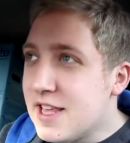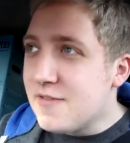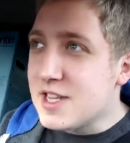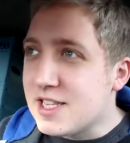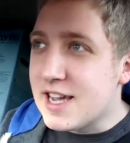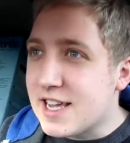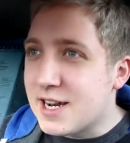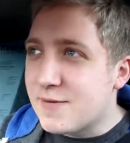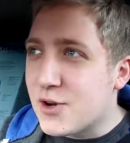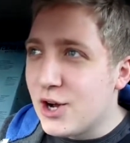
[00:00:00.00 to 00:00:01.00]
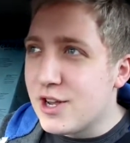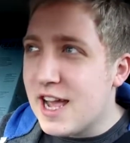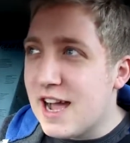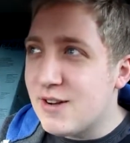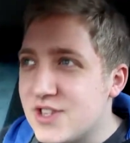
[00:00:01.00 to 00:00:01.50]
they have these like kind of
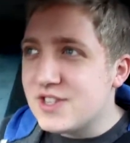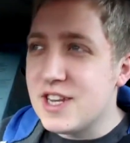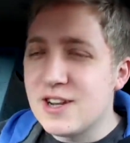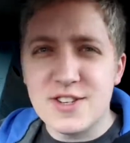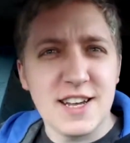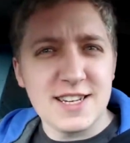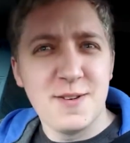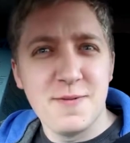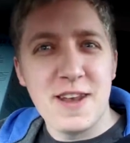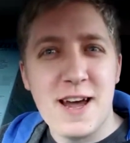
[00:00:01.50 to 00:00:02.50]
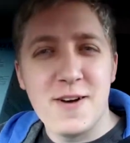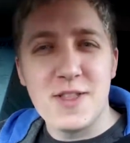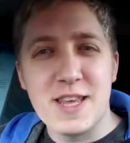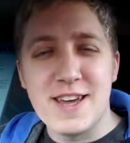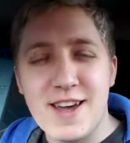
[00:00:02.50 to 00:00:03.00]
coloured houses. It looks like something out
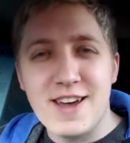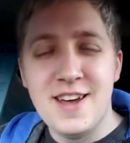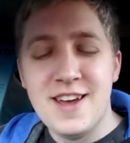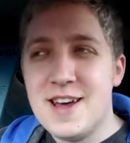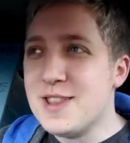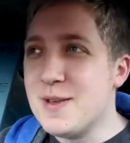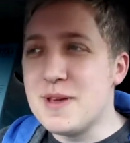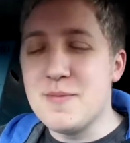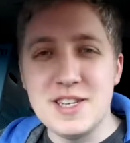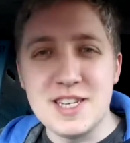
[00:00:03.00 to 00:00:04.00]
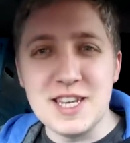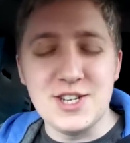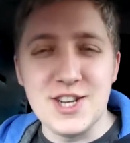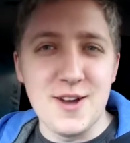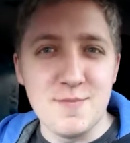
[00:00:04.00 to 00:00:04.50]
of the
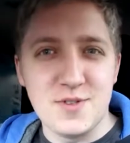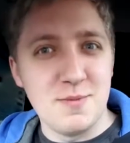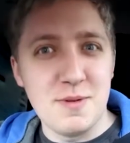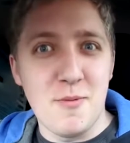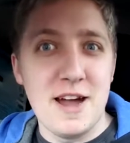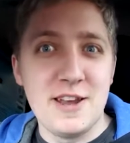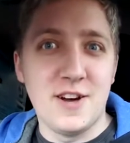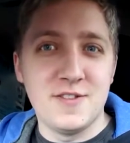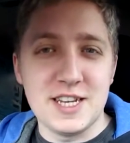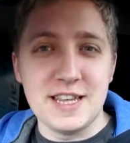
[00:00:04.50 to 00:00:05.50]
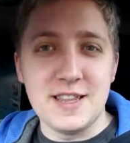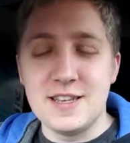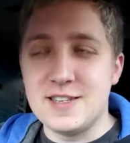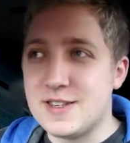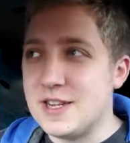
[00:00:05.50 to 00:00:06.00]
BBC show. Some people might not have seen it.
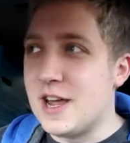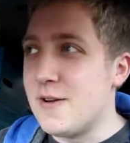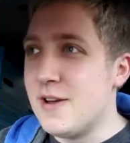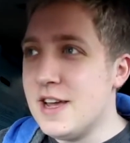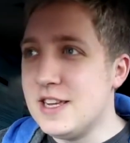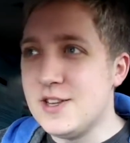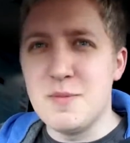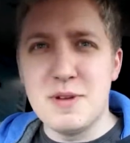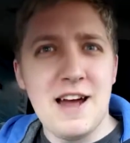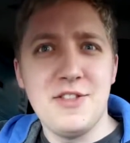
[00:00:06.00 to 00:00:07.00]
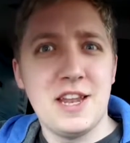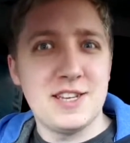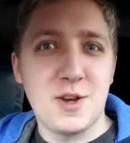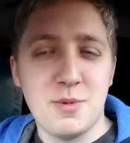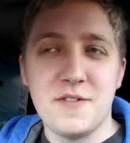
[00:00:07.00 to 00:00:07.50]
It's, you know, it's only been out in the
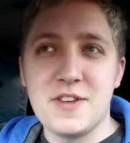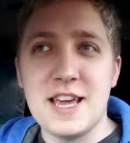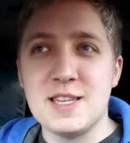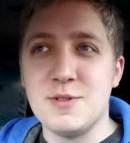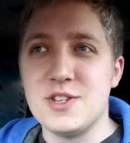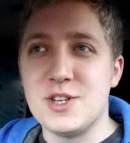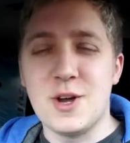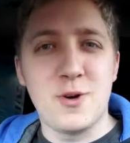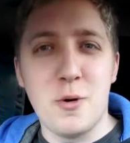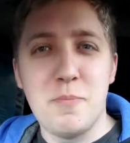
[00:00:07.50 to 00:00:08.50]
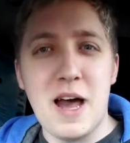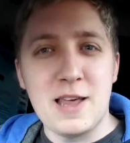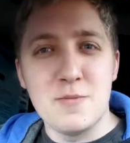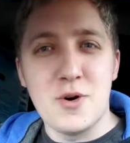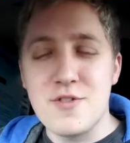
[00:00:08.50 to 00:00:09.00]
last couple of years, but there's a show called
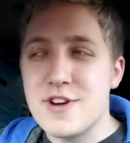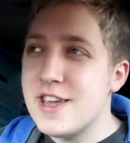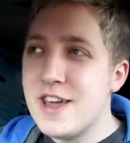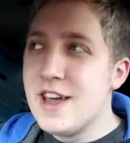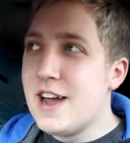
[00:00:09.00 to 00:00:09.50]
Balamory,